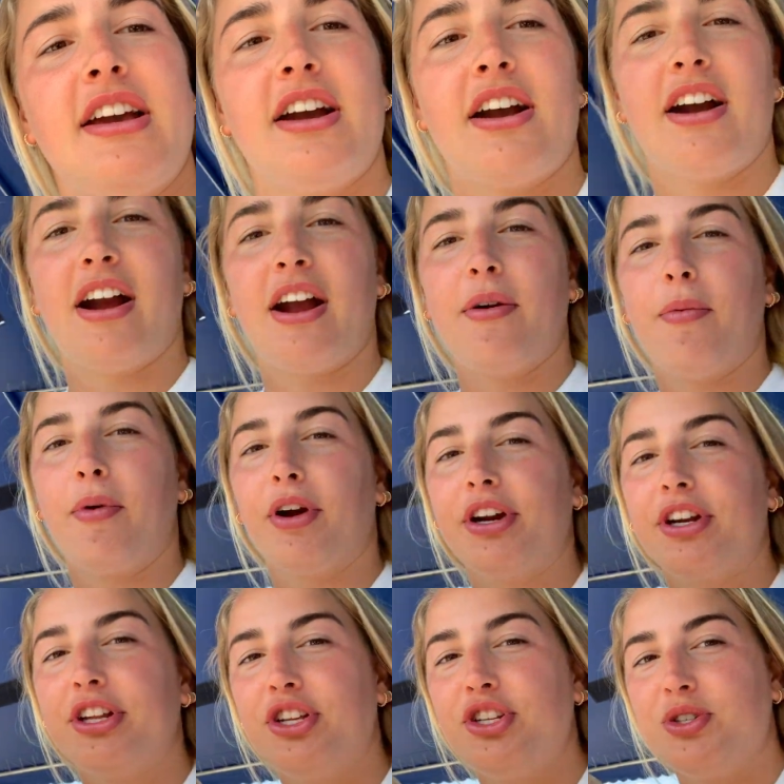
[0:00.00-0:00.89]
All right, we're
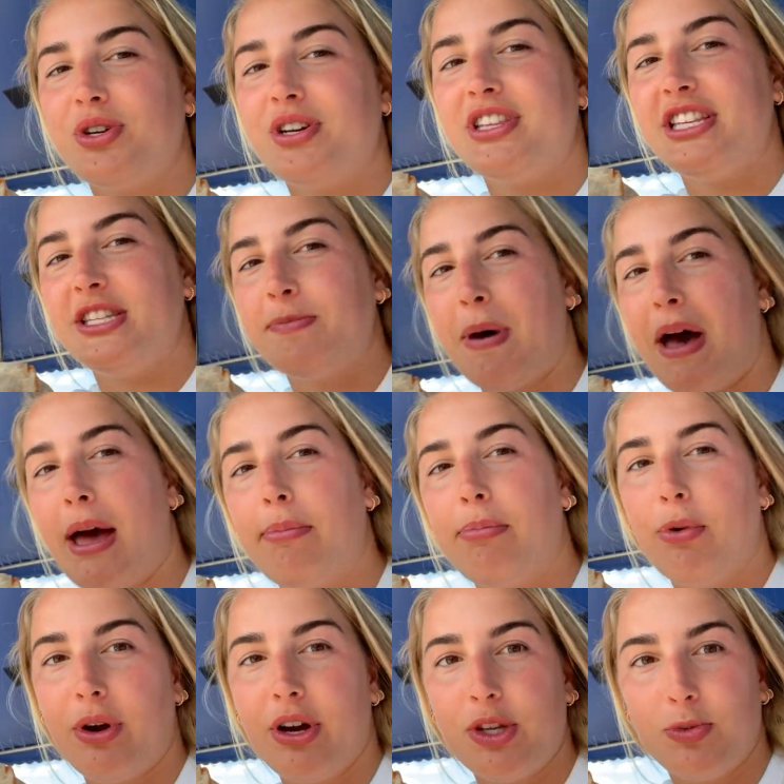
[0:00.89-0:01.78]
going to enjoy these bad
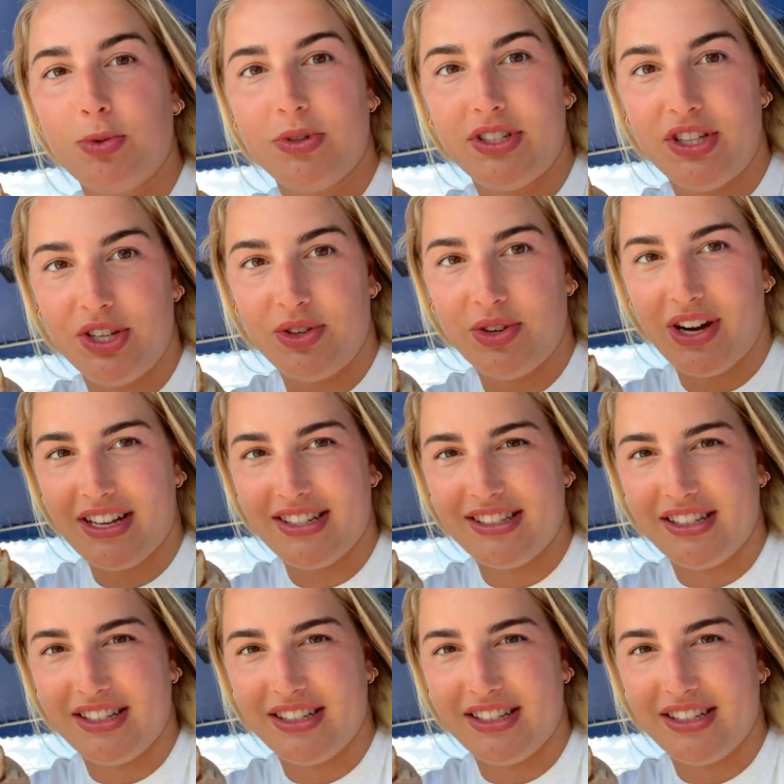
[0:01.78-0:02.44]
boys. We'll see you guys